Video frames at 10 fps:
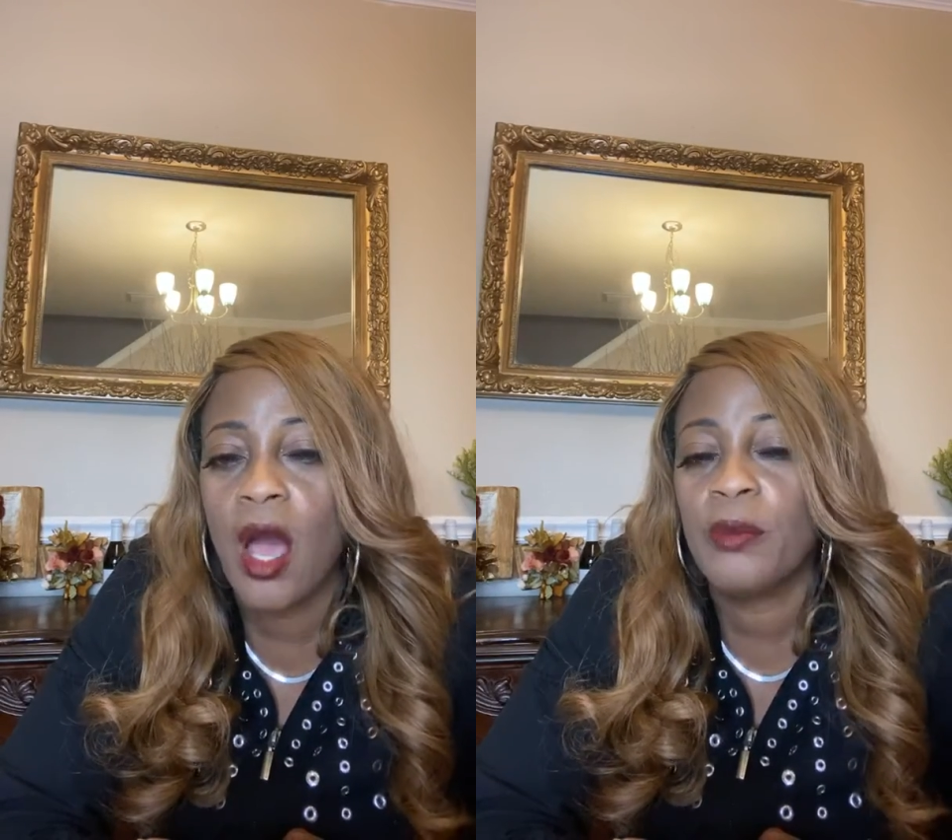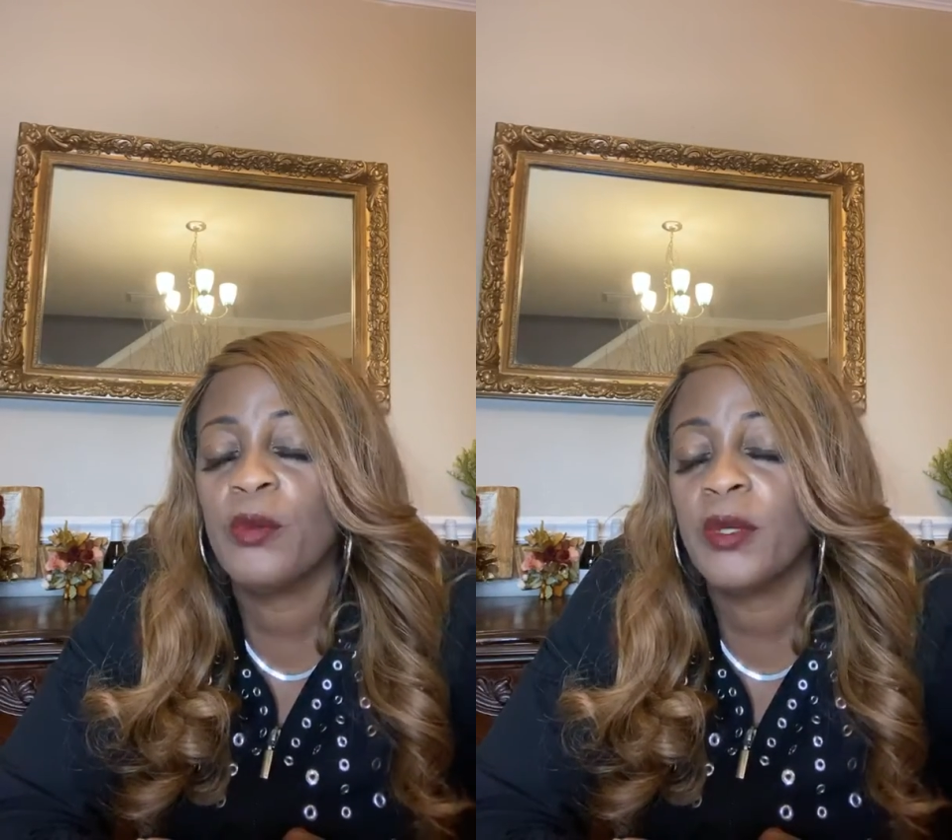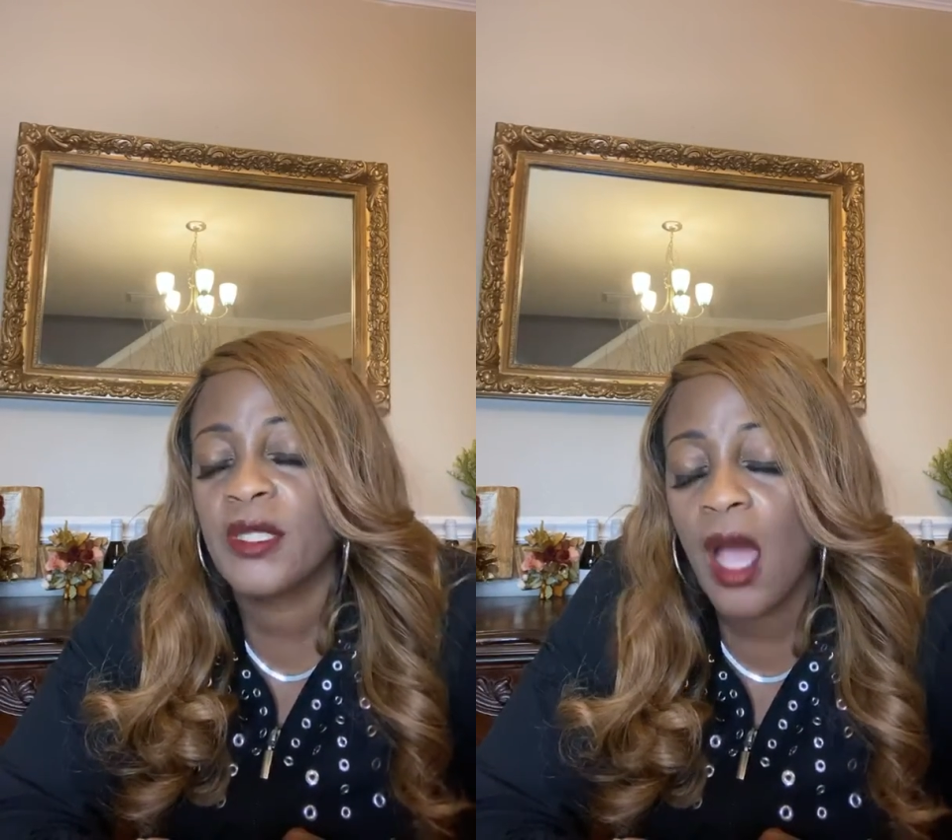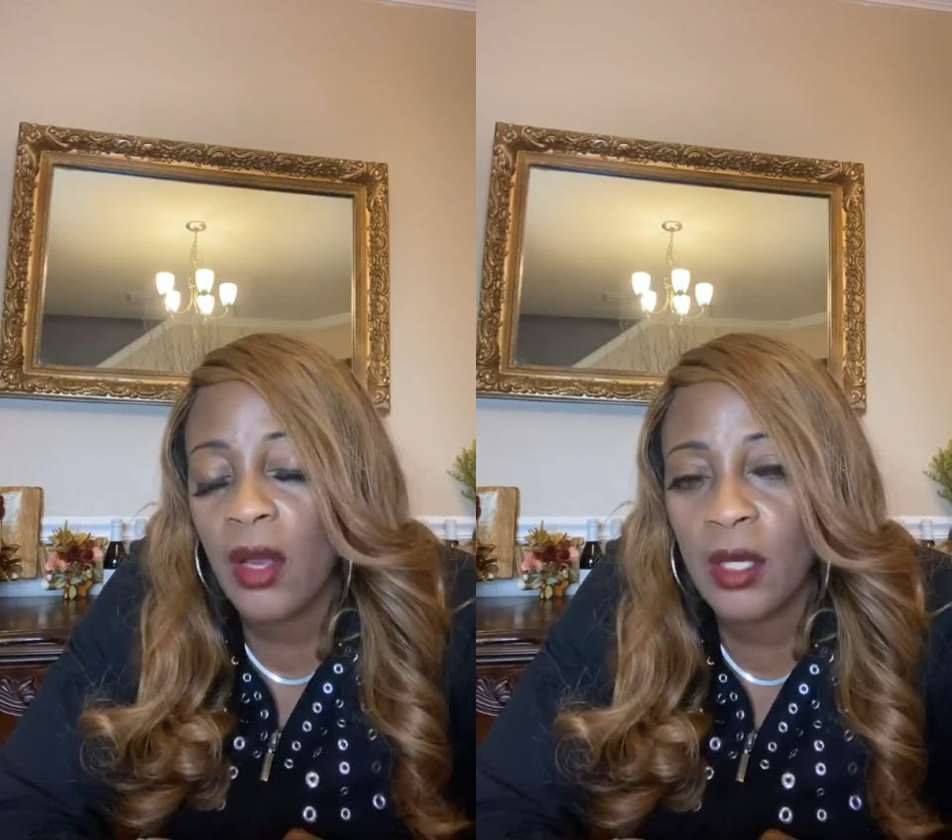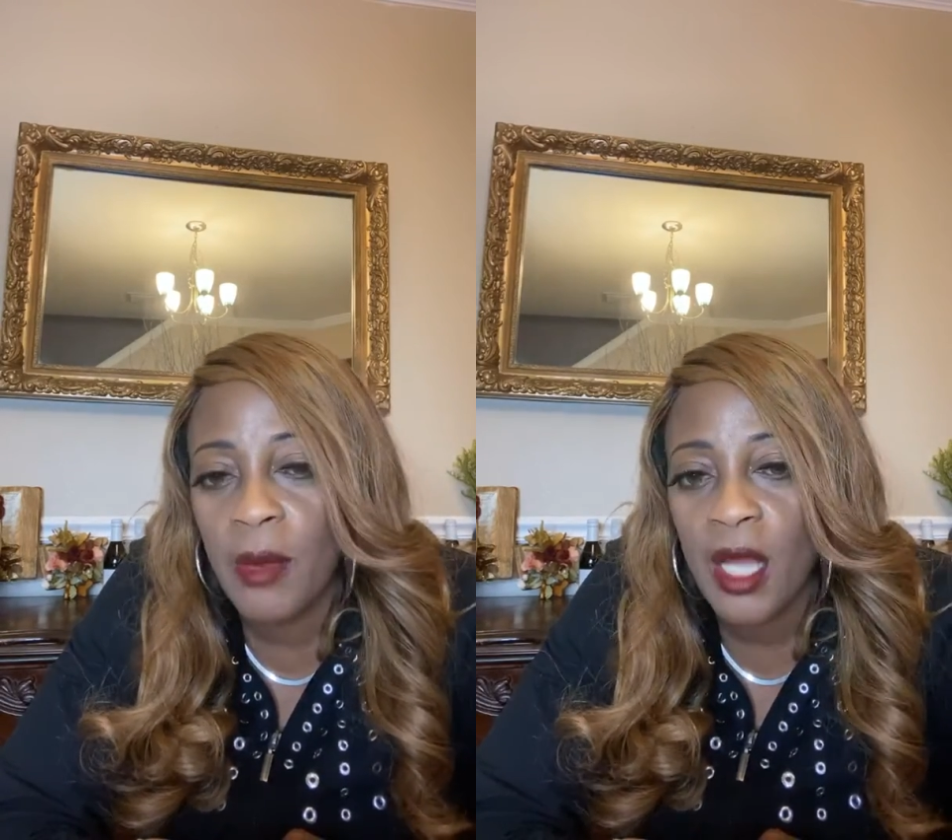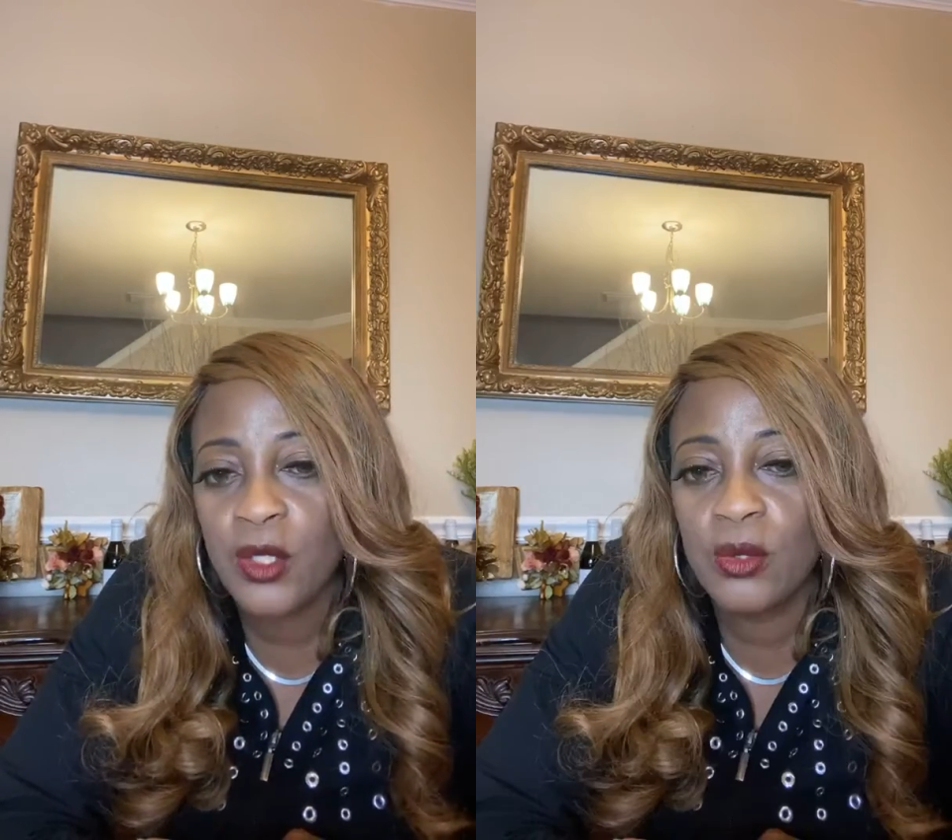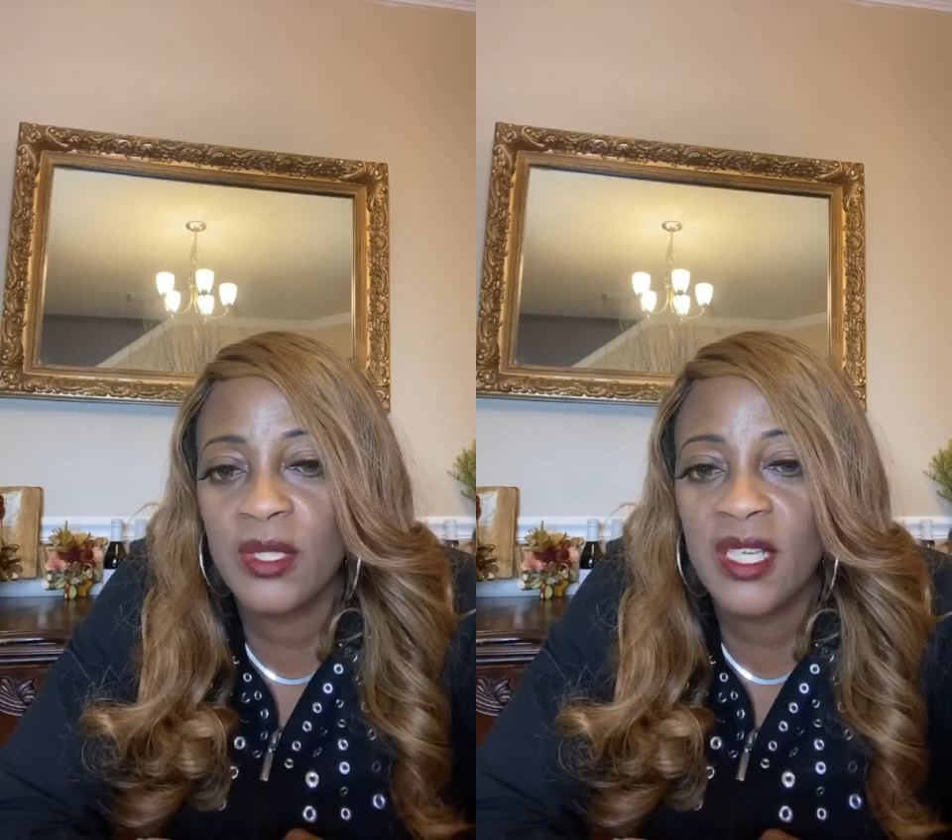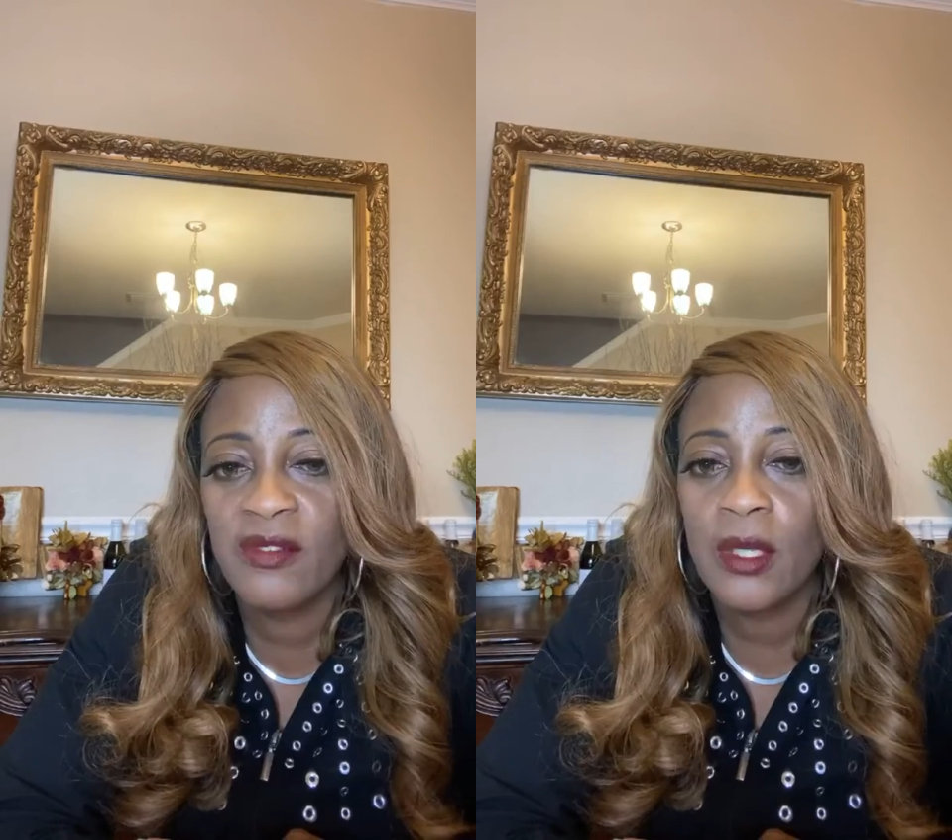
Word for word: you've been talking about you leaving,